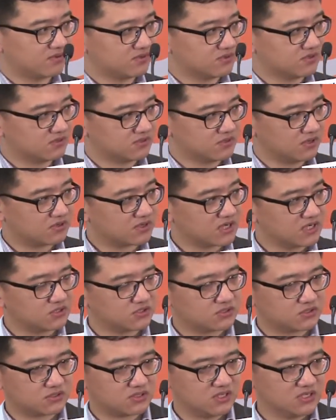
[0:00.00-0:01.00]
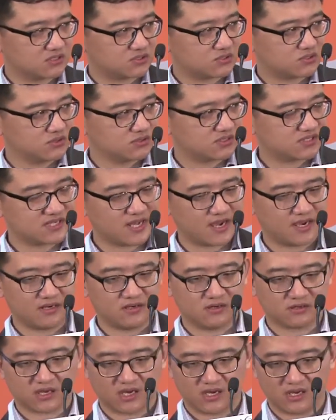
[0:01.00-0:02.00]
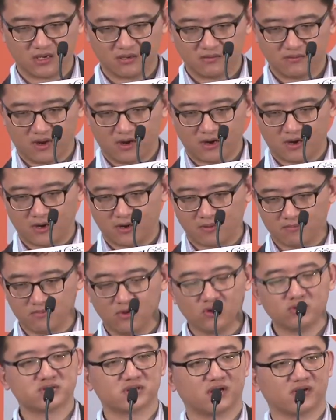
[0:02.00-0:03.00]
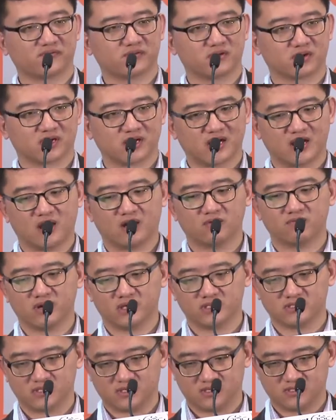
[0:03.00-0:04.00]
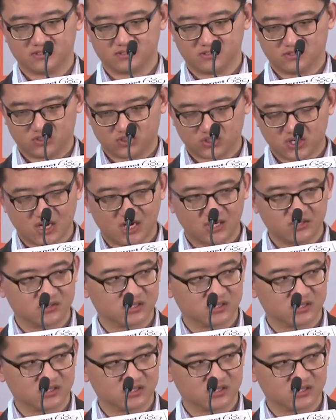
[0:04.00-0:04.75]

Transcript: You look in these two steps, okay? Most of the cloud vendor try to